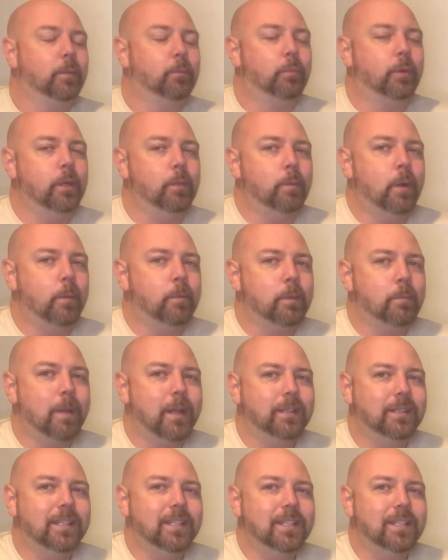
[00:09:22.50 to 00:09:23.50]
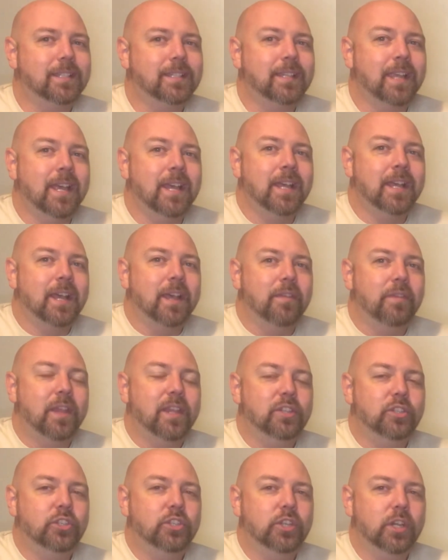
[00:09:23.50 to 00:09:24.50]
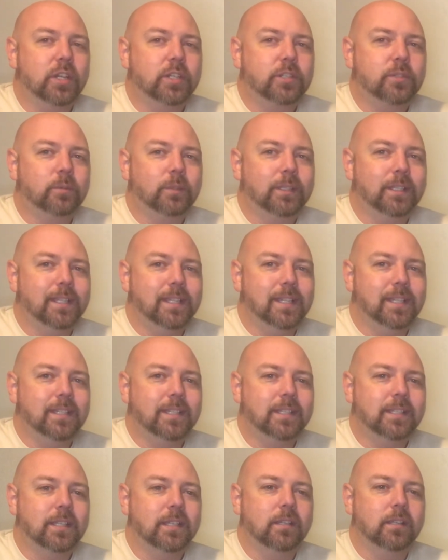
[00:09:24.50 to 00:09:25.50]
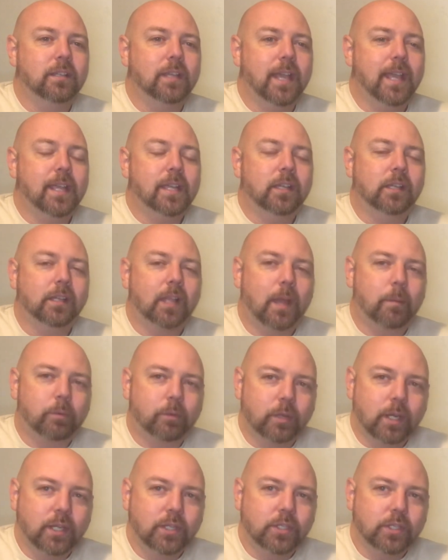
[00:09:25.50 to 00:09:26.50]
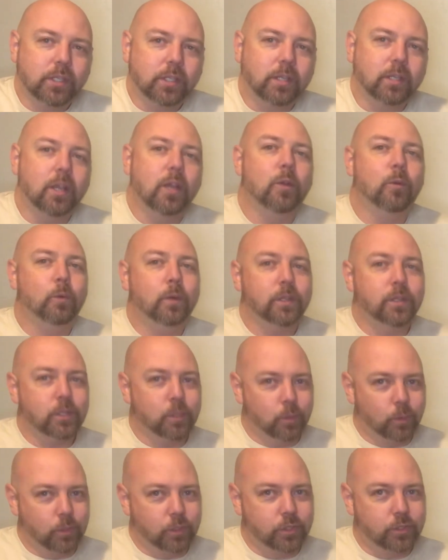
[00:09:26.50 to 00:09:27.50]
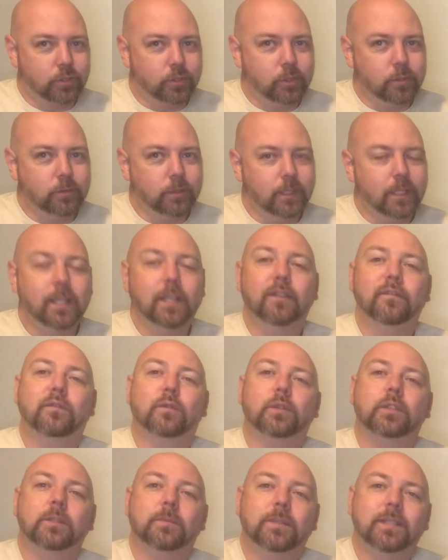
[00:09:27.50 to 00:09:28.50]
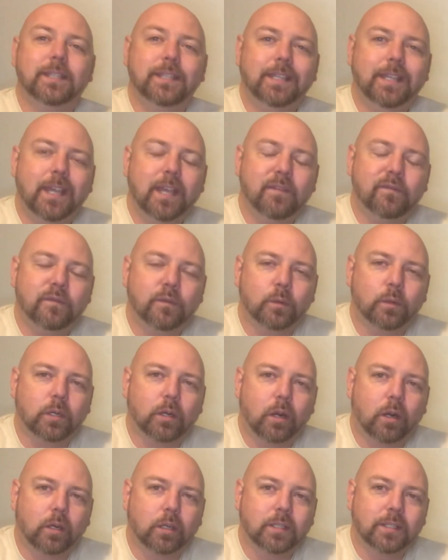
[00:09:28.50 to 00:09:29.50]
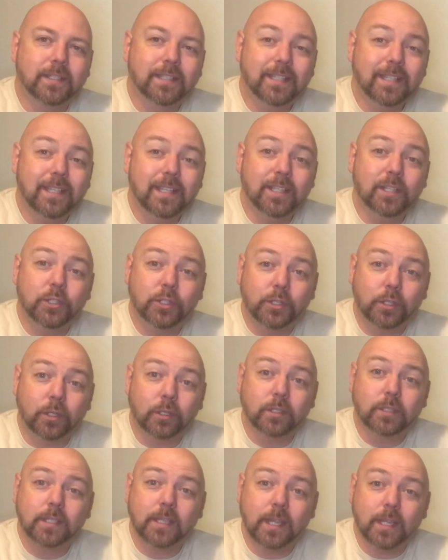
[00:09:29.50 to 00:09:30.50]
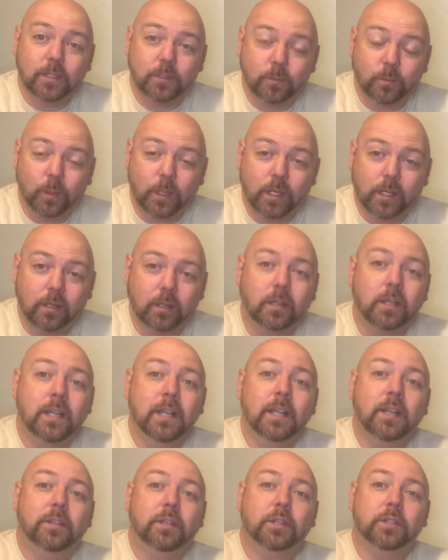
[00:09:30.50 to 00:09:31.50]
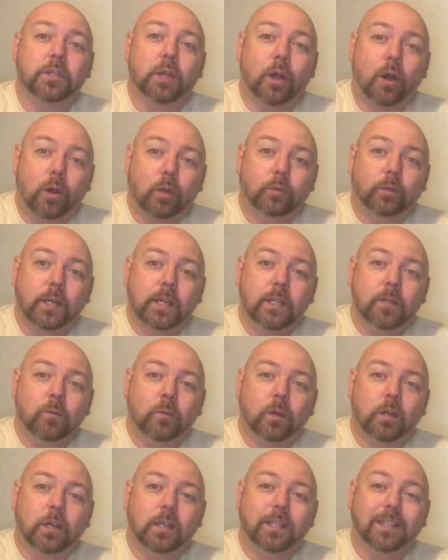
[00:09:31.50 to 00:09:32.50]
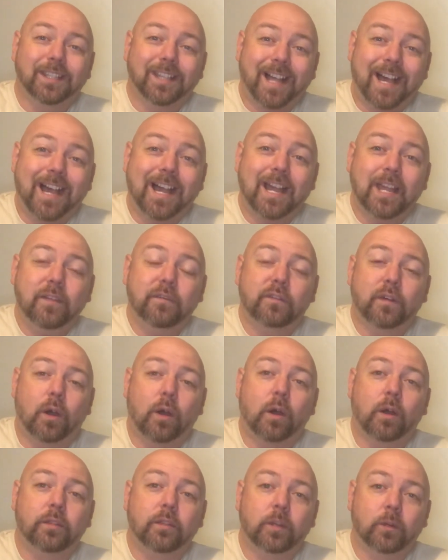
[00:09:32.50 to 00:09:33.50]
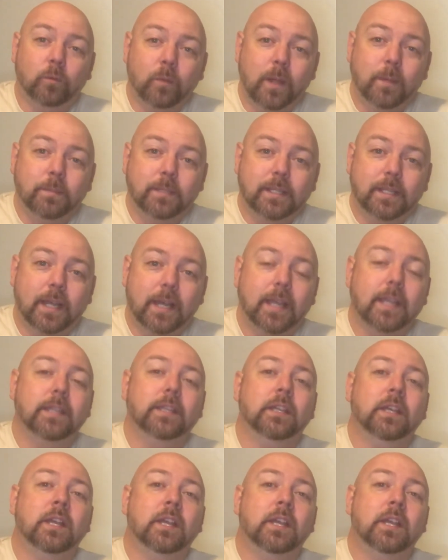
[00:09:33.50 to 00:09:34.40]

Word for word: pretty pumped about this, they just released a collaboration with yours truly for some CK4RC shirts as well. There's already one live on their website.